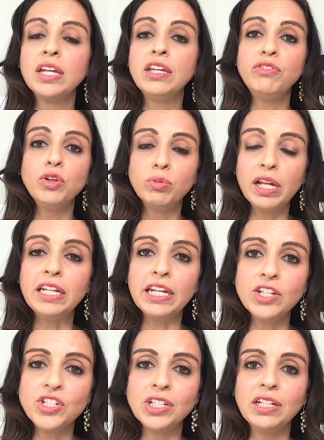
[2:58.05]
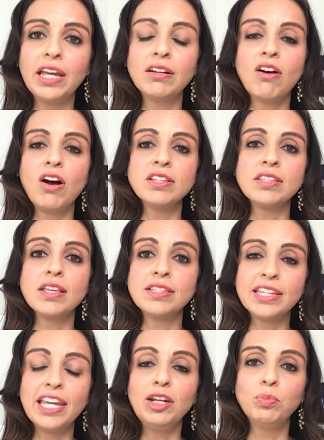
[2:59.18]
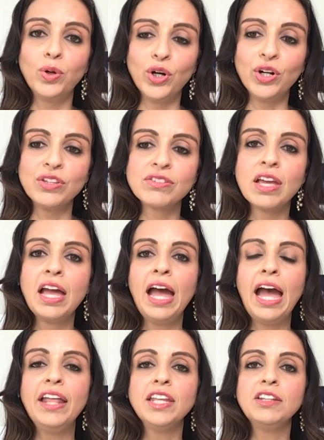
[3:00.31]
give you radiation, and cause skin burns. And